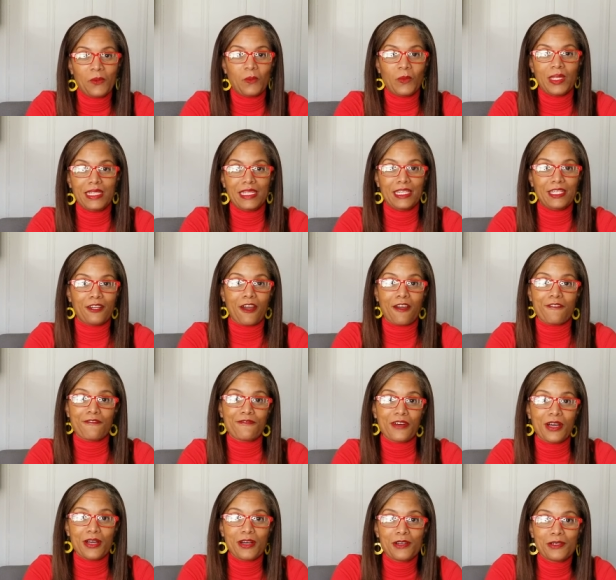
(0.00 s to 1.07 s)
We need our
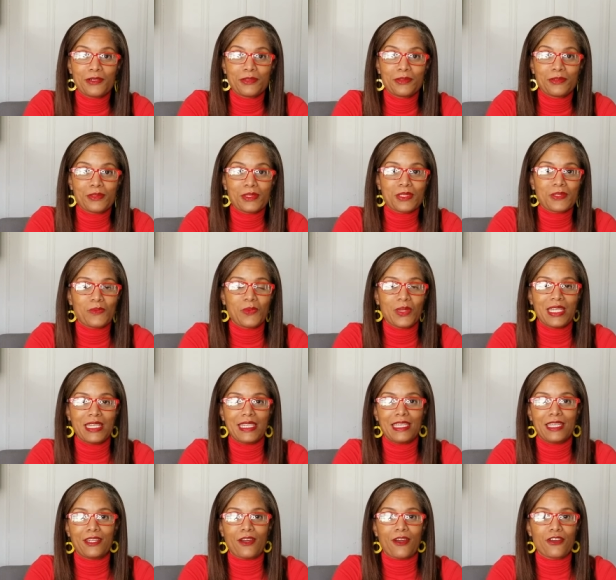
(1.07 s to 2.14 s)
phones, we
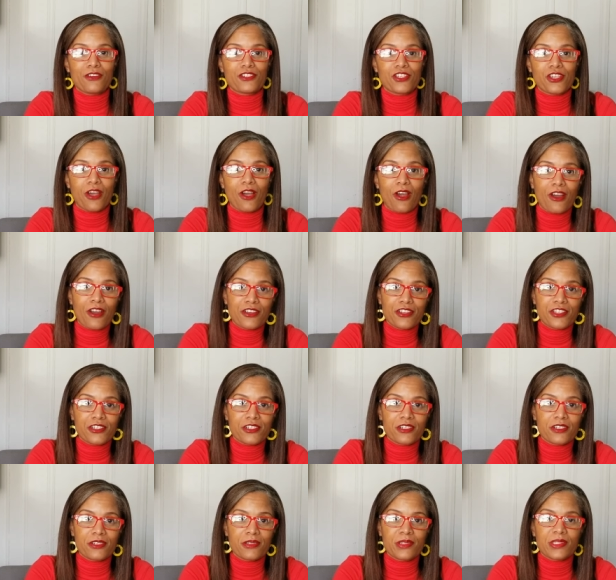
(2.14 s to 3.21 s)
need our
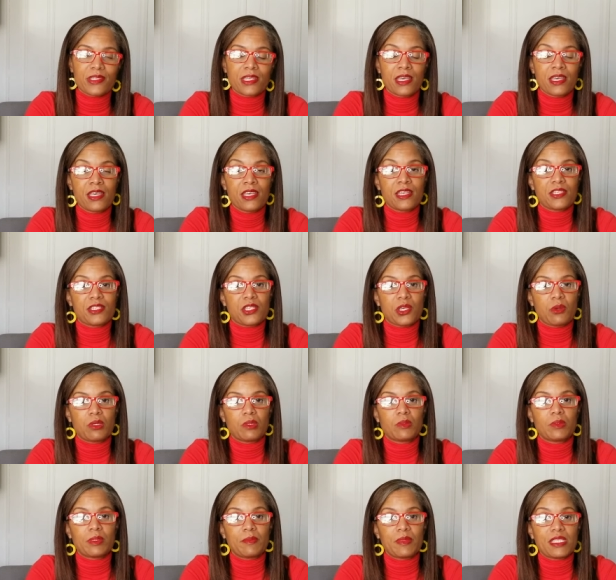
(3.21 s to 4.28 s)
chargers. So it
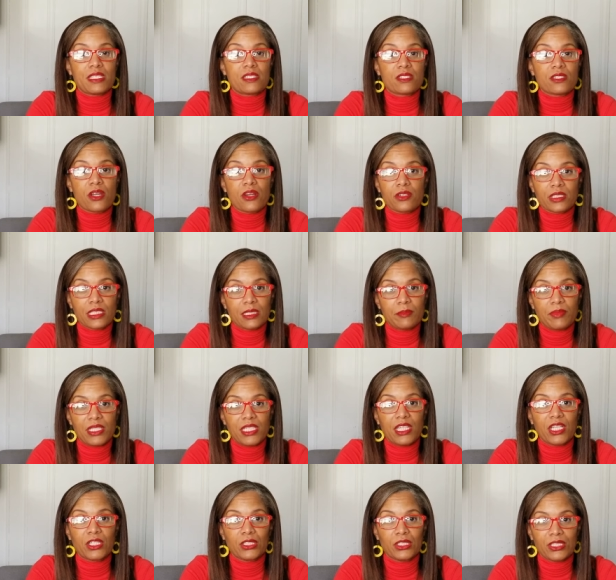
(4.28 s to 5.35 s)
would be, certainly be
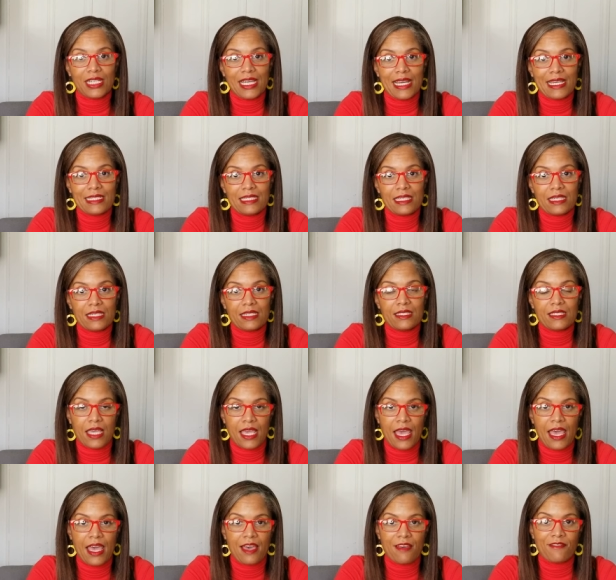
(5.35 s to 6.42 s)
a good idea to
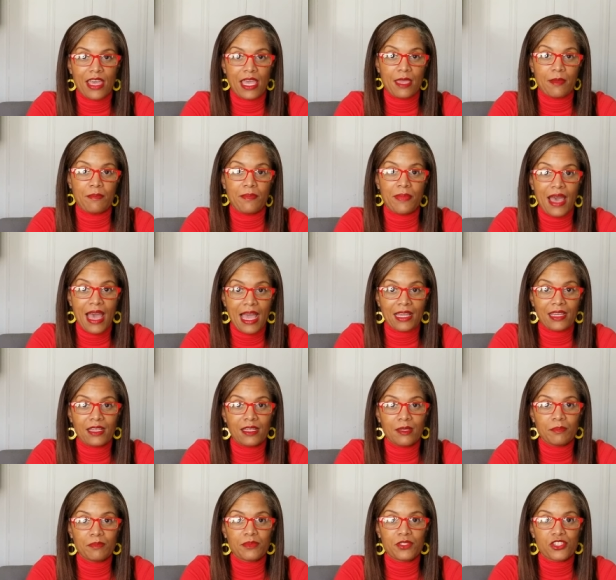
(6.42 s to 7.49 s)
have a
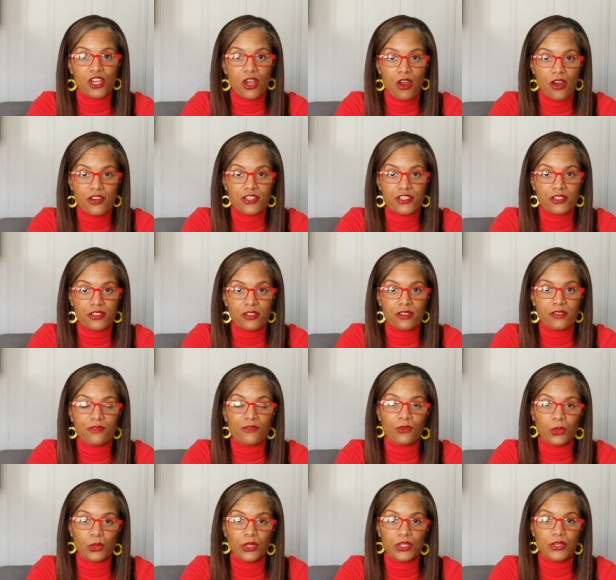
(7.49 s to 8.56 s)
backup charger
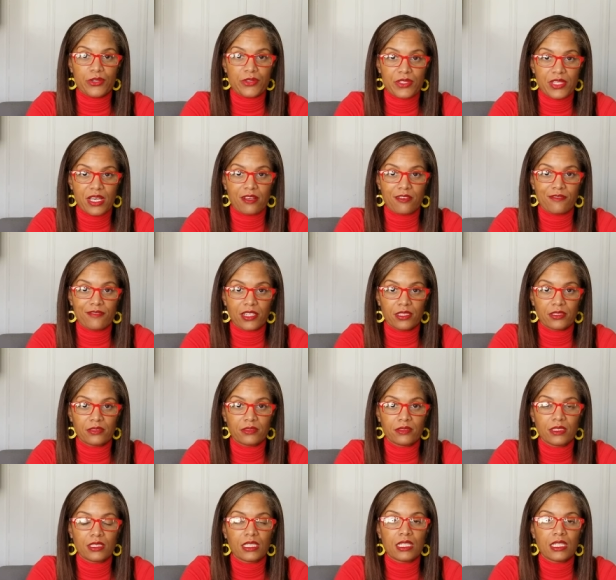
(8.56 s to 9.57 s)
for your cell phone.